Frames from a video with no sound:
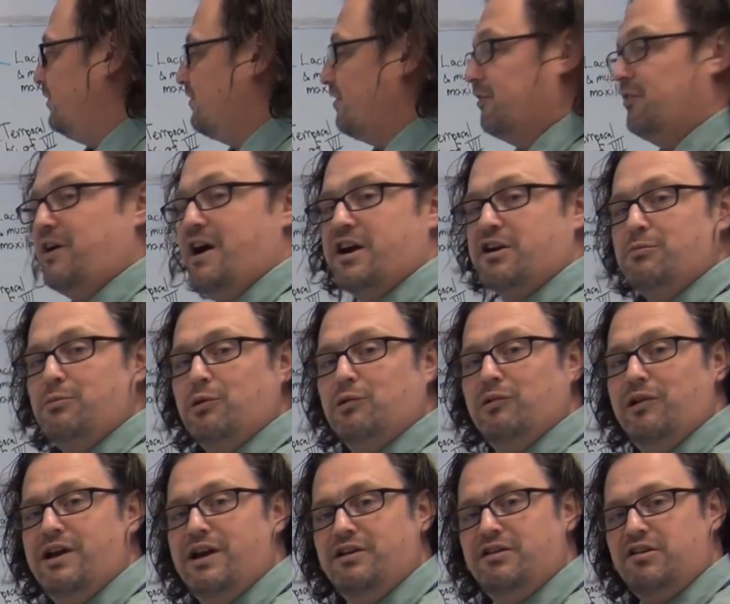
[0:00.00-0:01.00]
the lacrimal
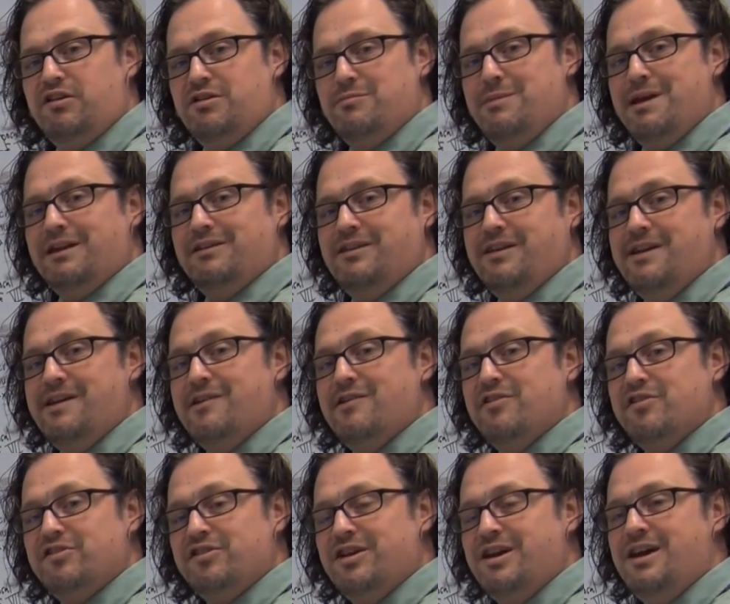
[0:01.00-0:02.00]
gland to make
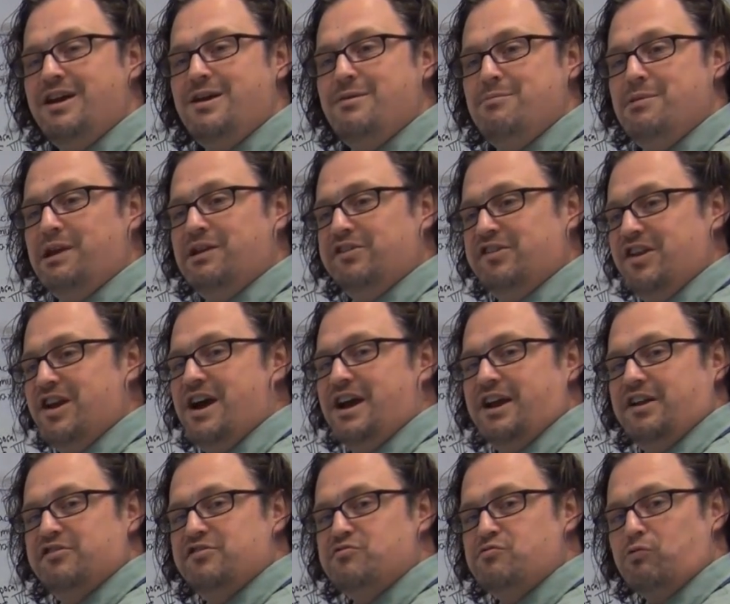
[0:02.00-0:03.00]
tears, because the eye
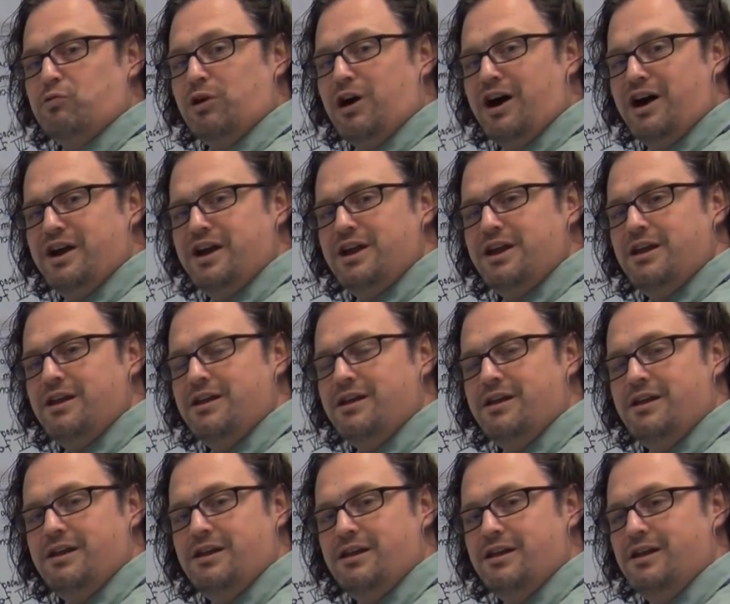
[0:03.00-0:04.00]
gets dry,
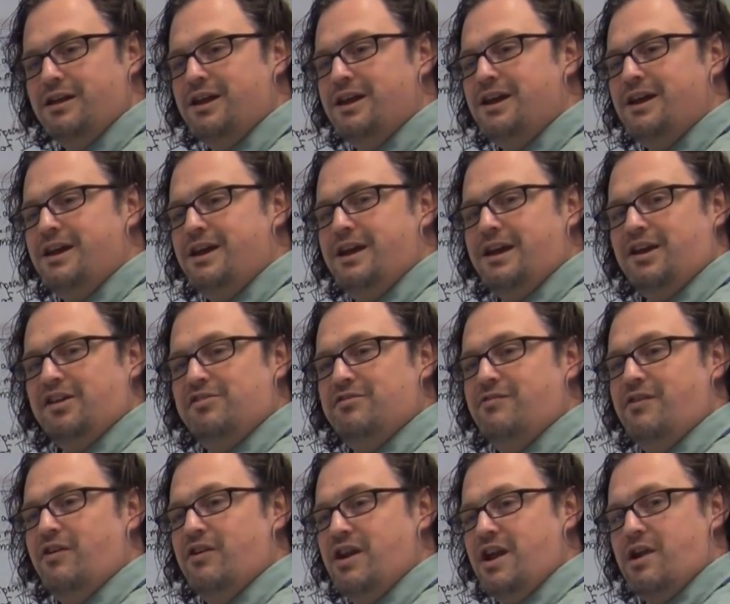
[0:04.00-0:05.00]
gets
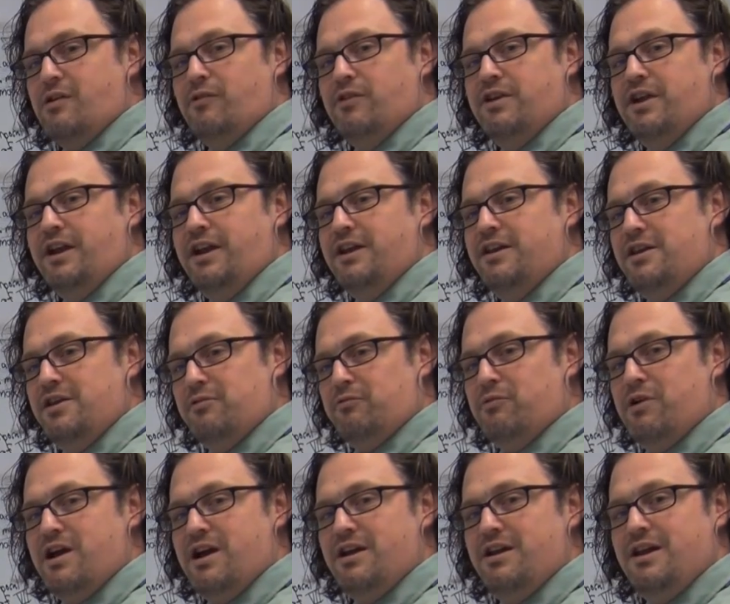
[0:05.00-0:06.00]
very irritated and
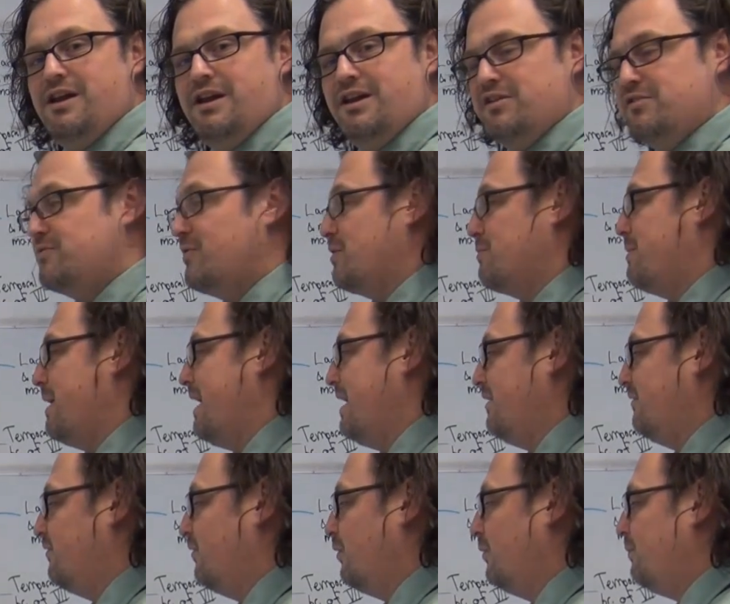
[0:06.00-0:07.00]
red, and it's very
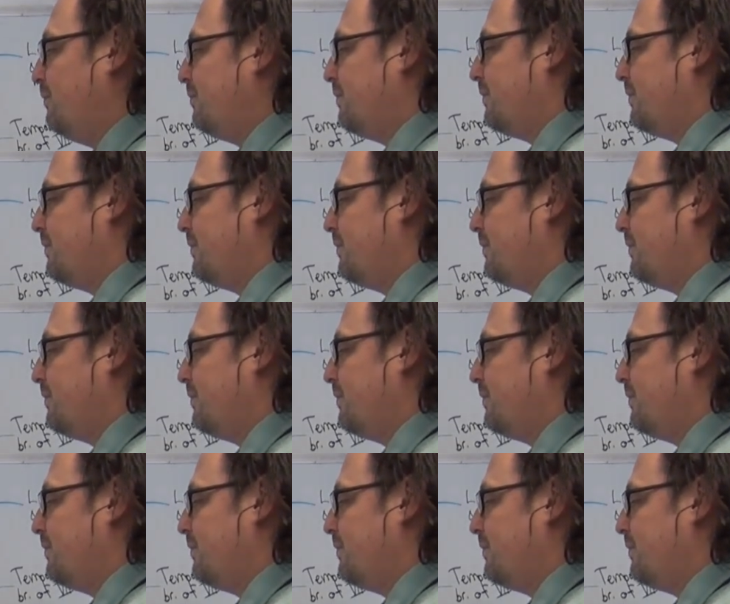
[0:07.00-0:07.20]
painful.